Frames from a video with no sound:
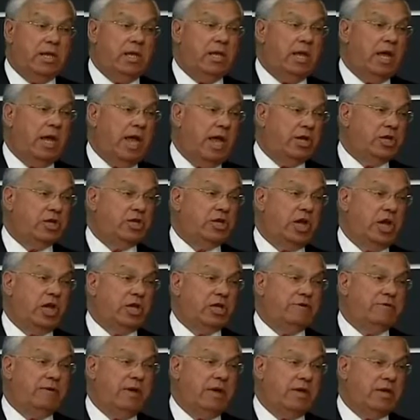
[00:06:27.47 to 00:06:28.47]
Education
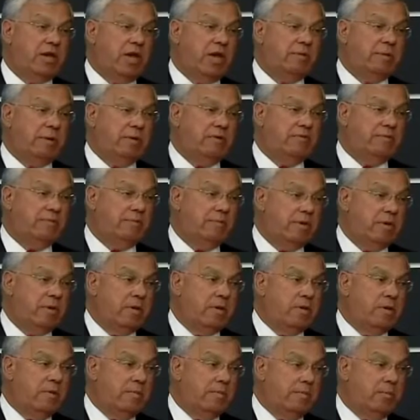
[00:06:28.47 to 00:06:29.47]
of our young people from
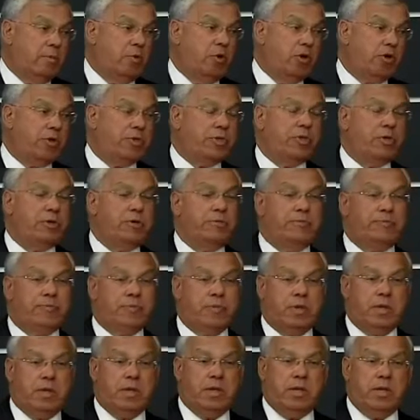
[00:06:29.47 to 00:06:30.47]
birth
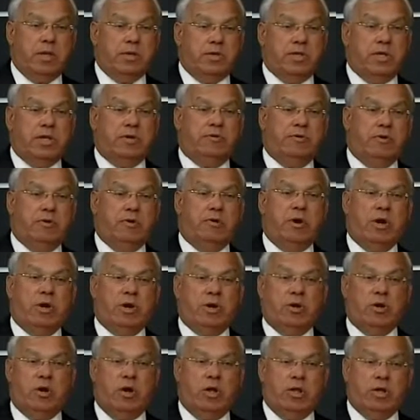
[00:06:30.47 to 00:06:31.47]
to they grow out of
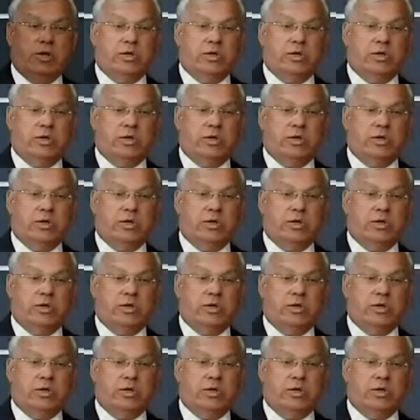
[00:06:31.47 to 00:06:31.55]
college.